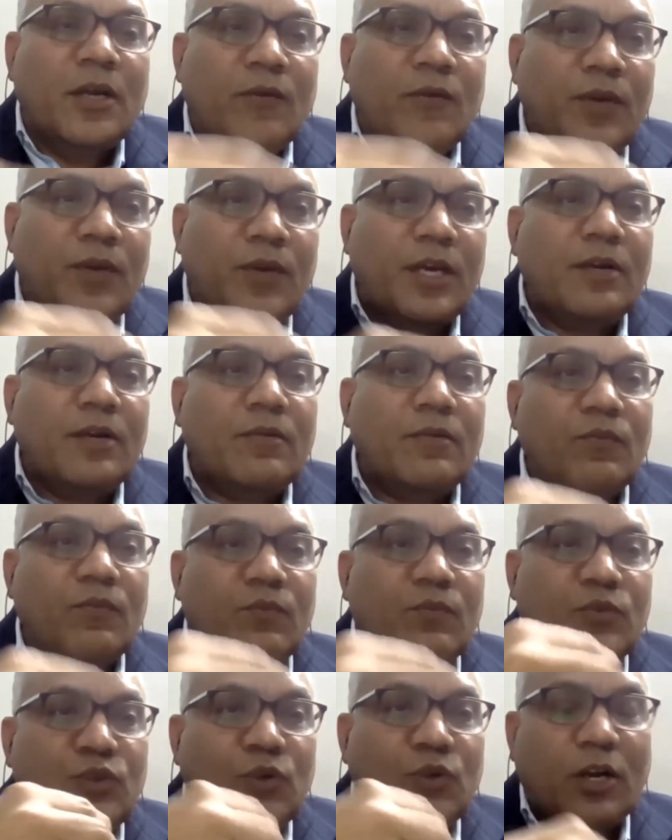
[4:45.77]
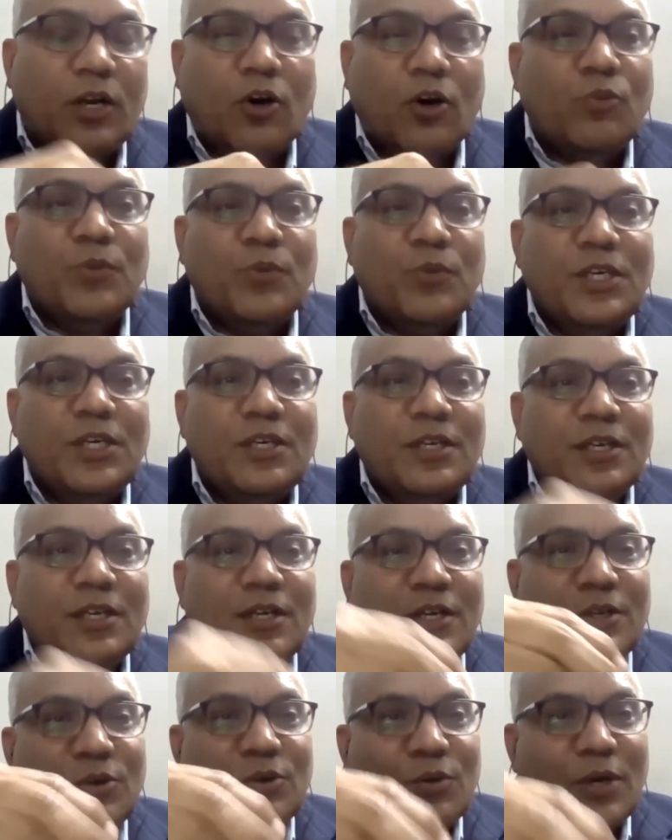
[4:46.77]
where you allow me
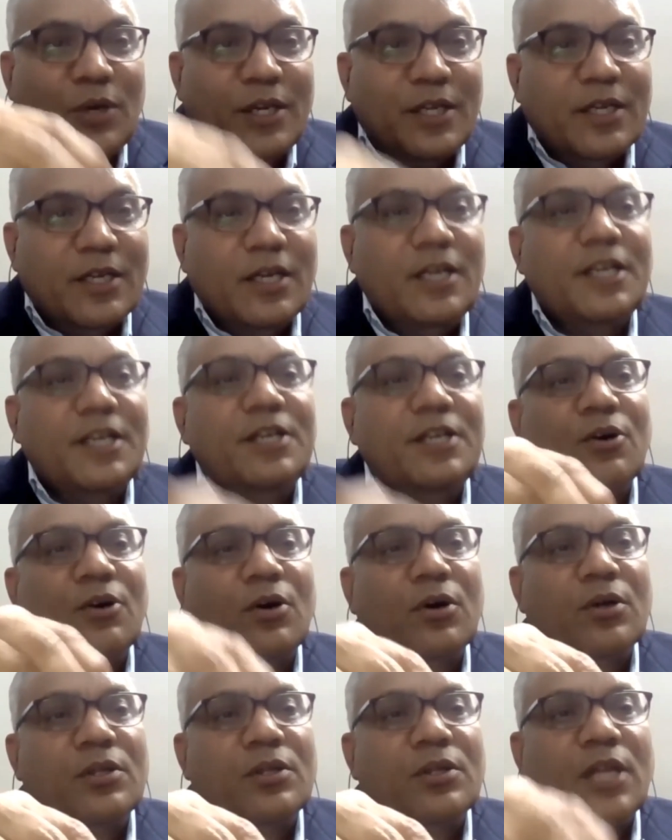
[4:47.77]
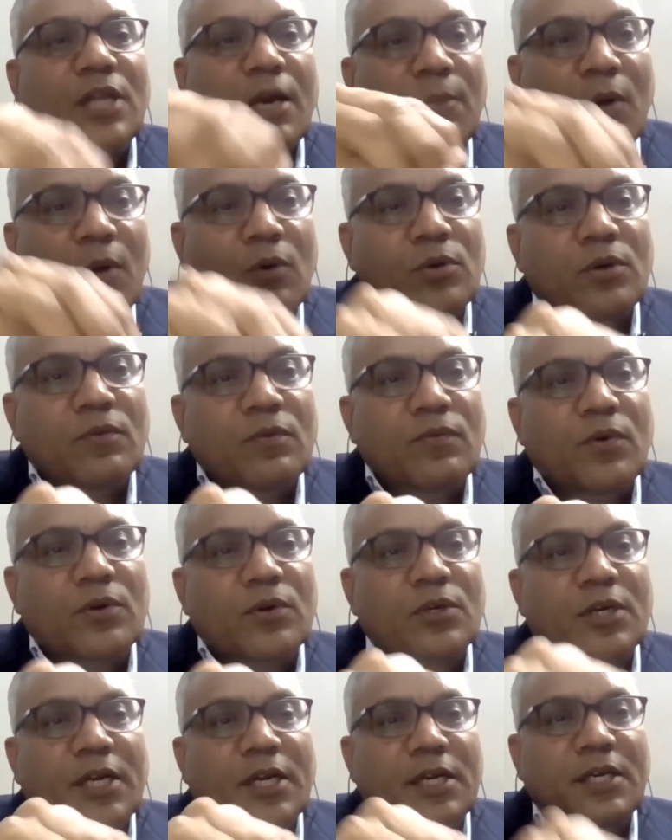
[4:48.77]
to legally draw the amount of
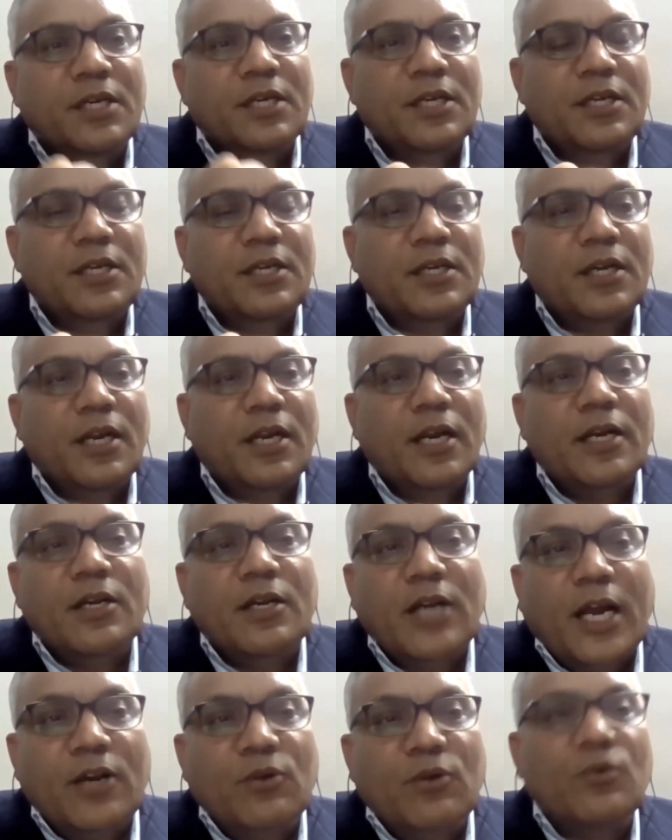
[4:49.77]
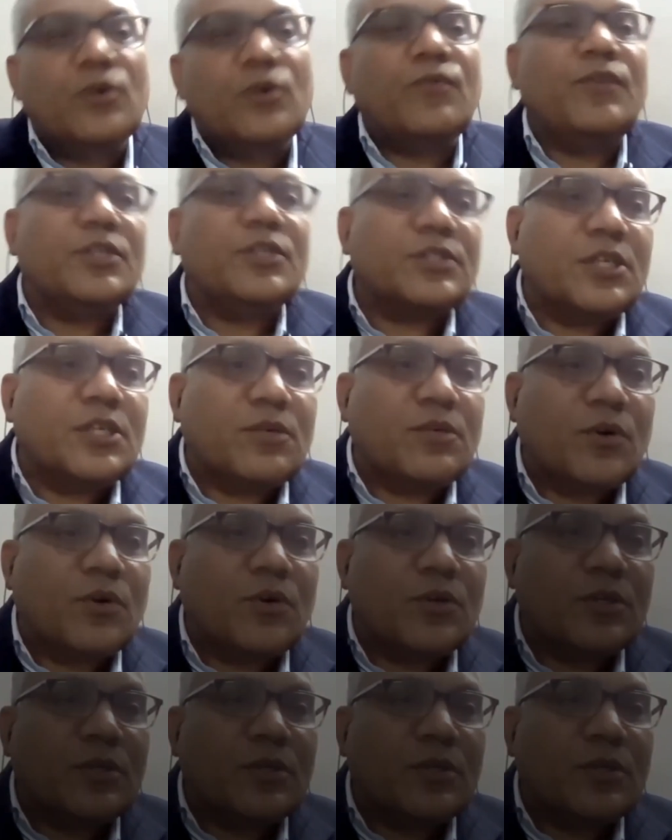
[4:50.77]
water I need and I don't waste that water.